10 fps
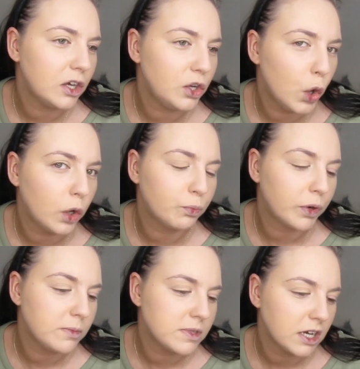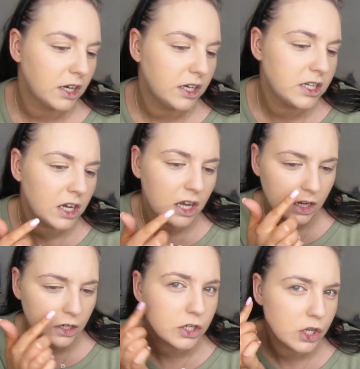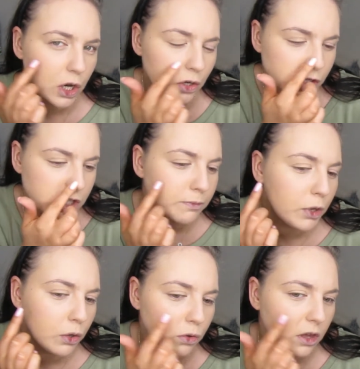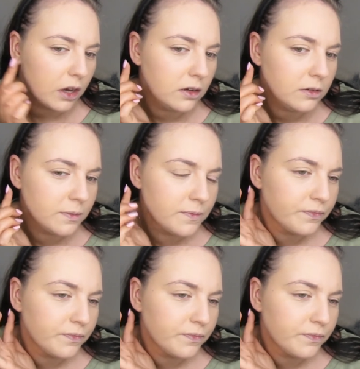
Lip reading: non-prime side. Looks a lot smoother.